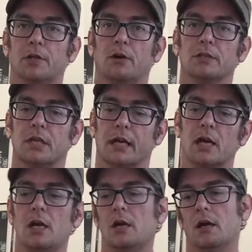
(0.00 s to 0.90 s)
You know, it's like,
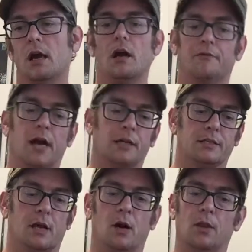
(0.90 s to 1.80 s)
I've
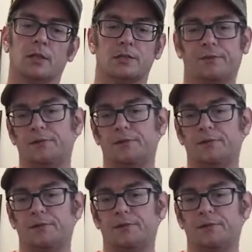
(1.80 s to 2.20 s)
got all this